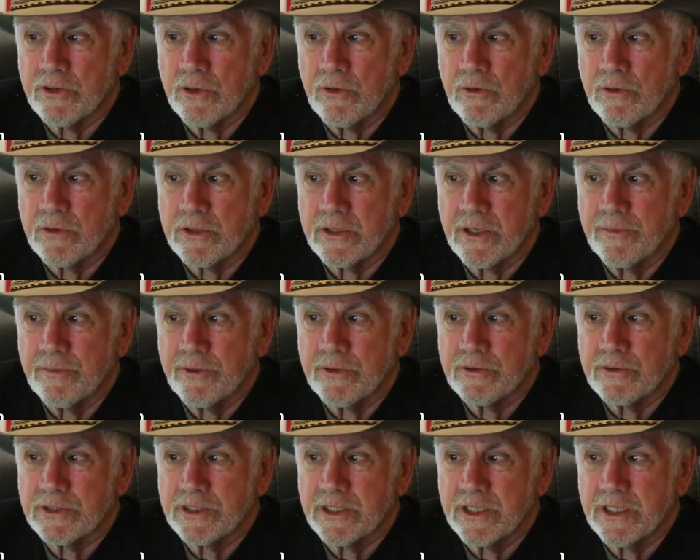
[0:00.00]
told
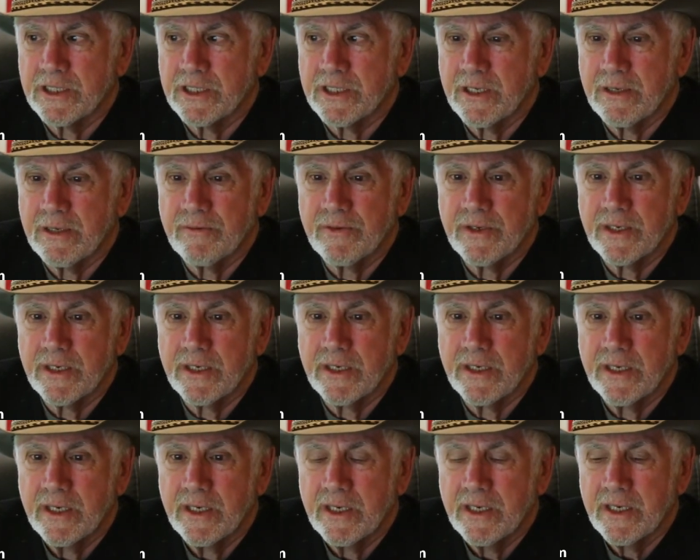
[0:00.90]
WCTV
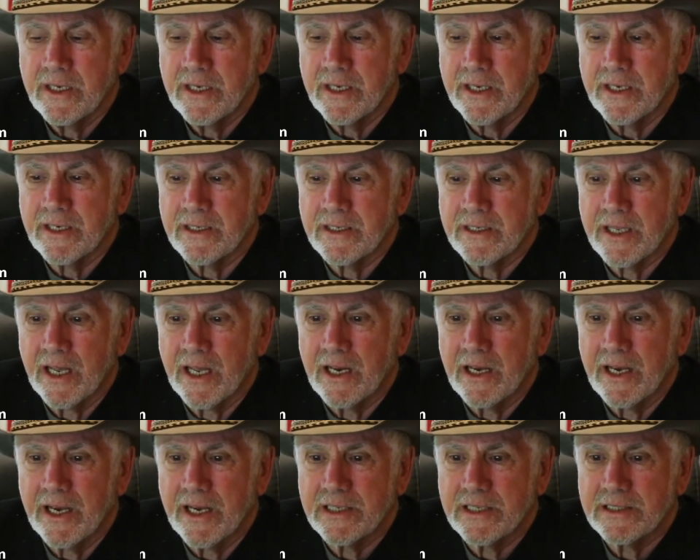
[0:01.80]
in
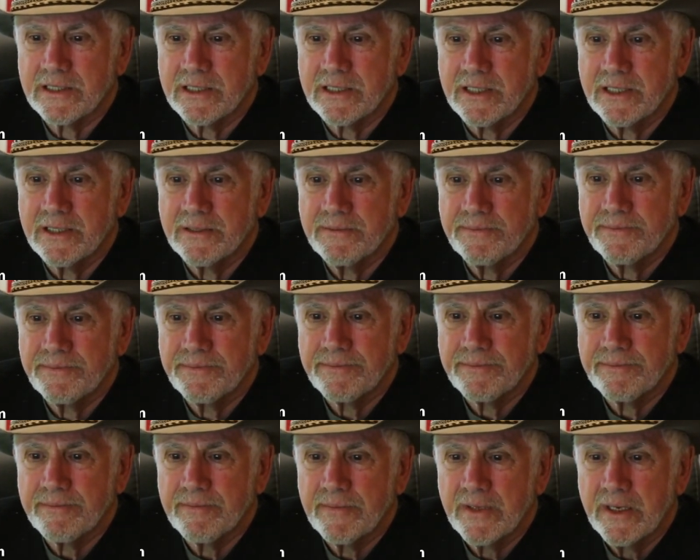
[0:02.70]
Tallahassee.
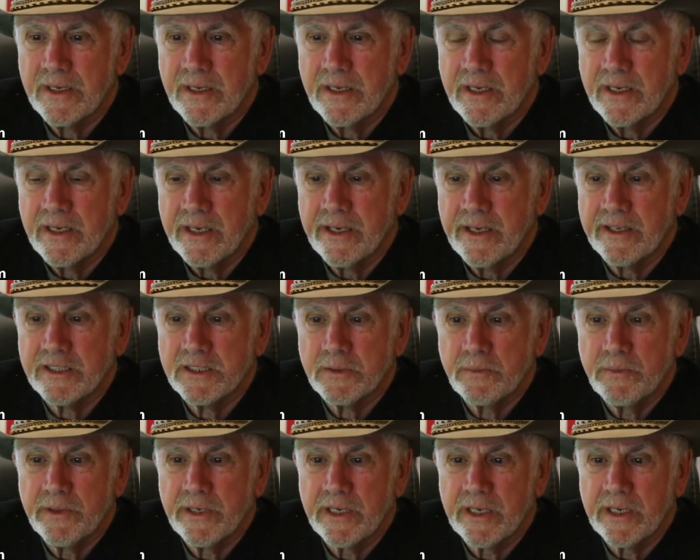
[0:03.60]
He is
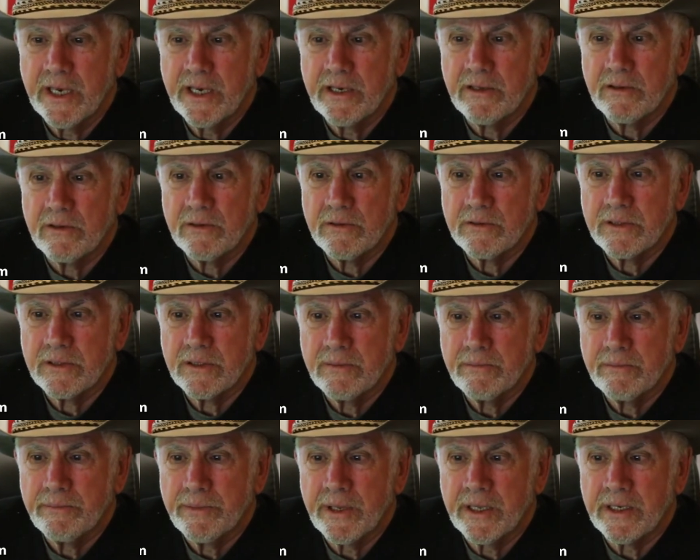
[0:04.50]
being held
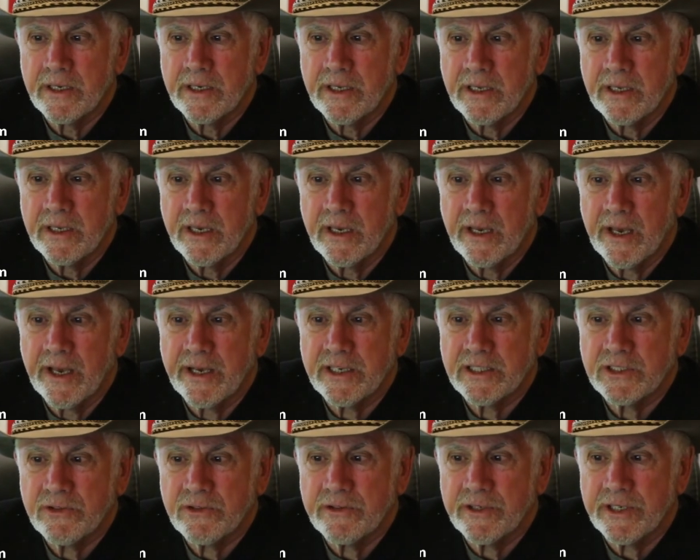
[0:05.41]
pending
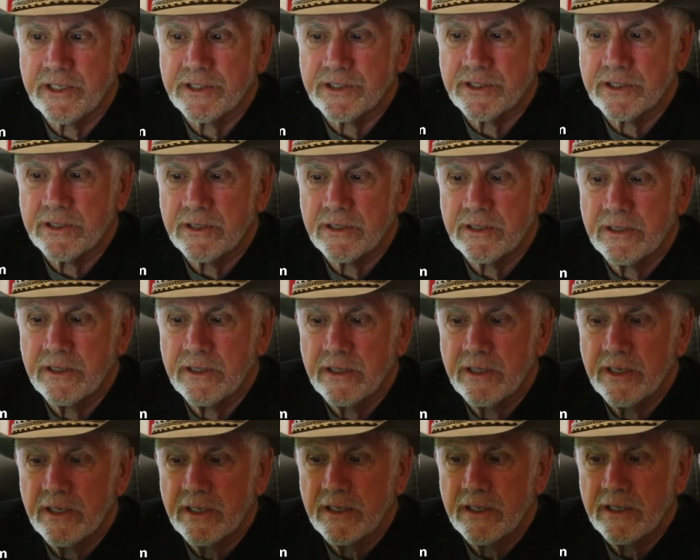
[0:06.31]
extradition
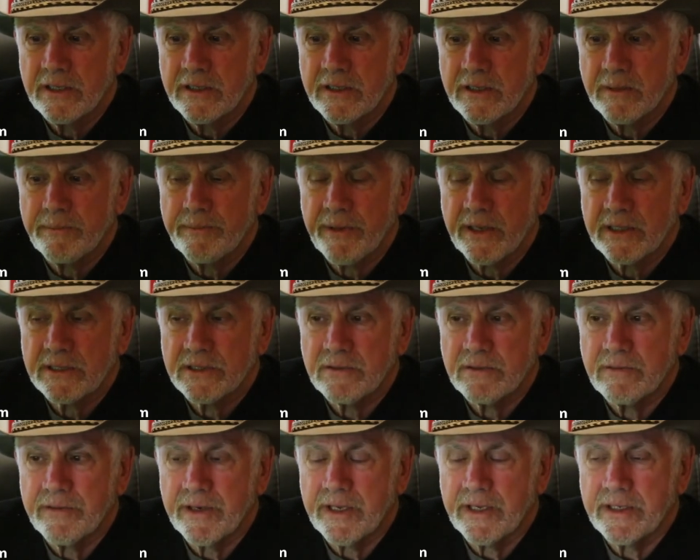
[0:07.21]
to
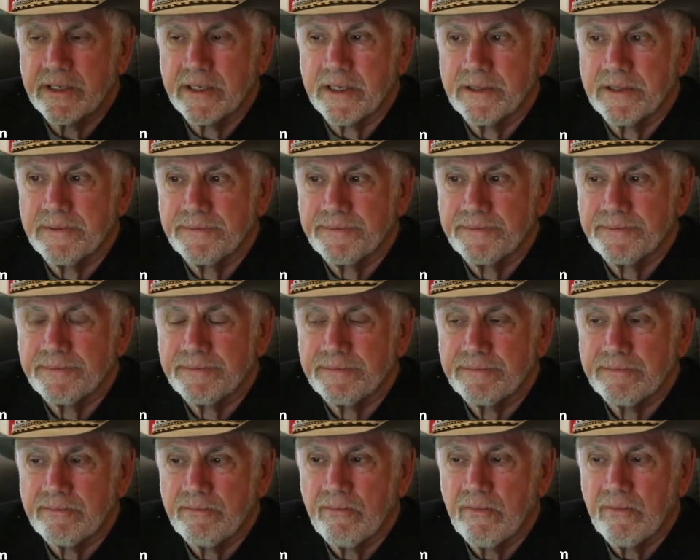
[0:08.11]
Pennsylvania.
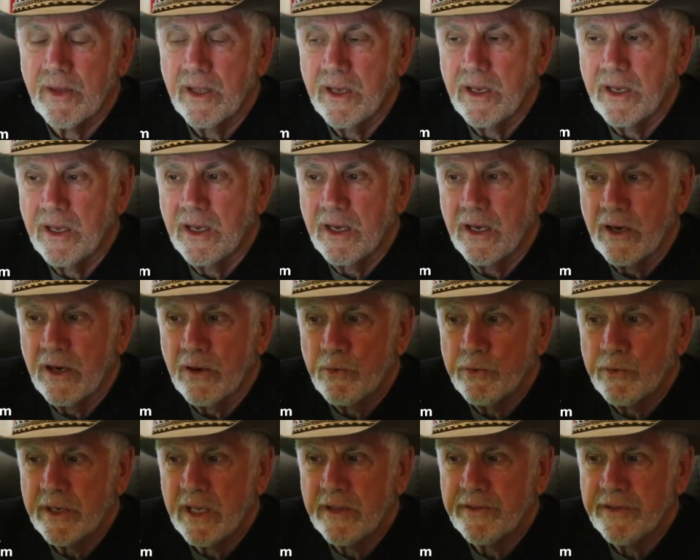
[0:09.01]

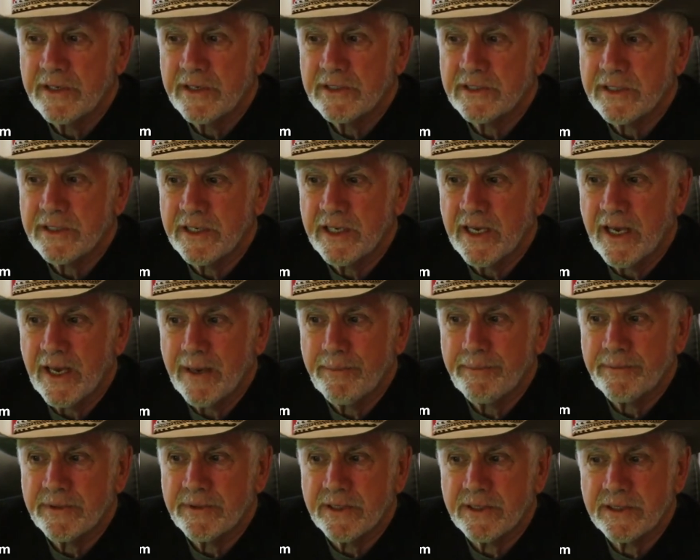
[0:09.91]
What do you think is going to
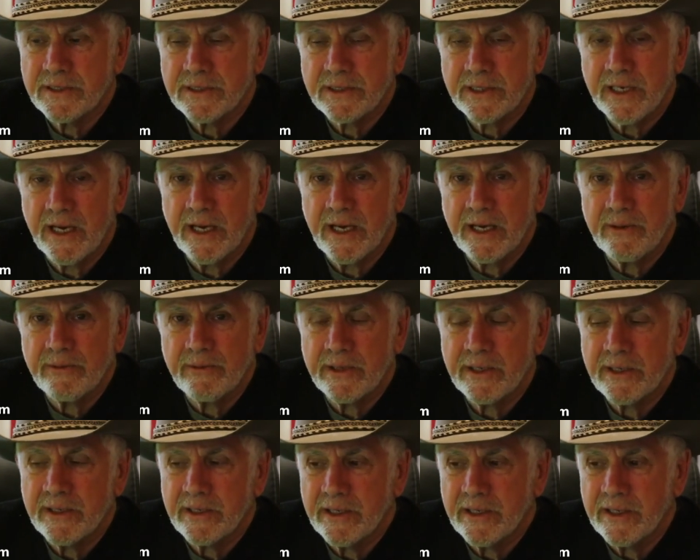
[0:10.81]
happen to this guy
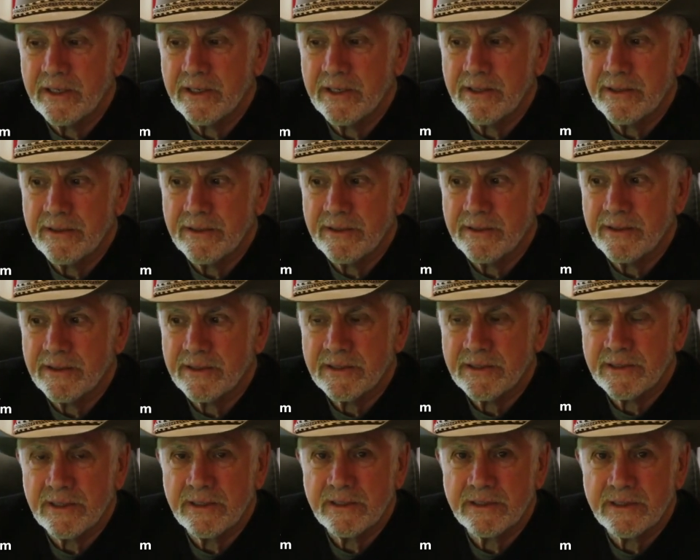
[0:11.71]
when he
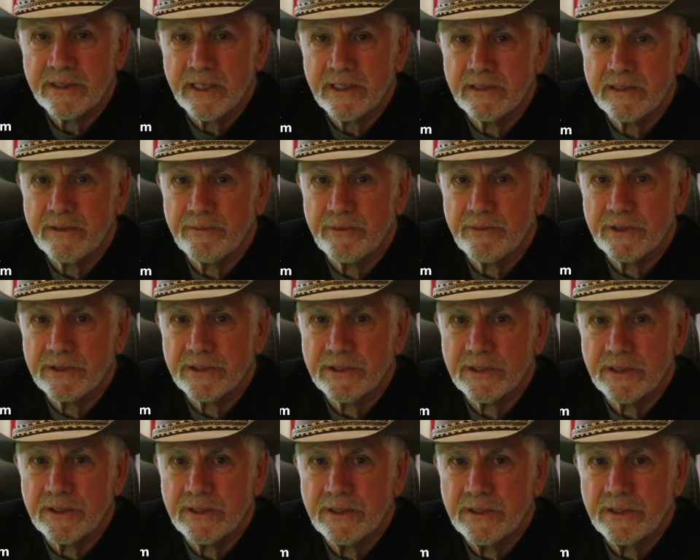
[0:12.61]
is sent to
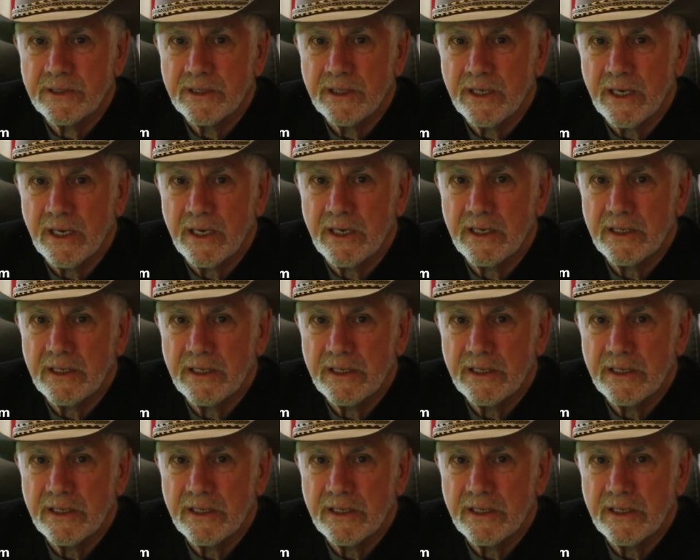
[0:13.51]
prison? Huh?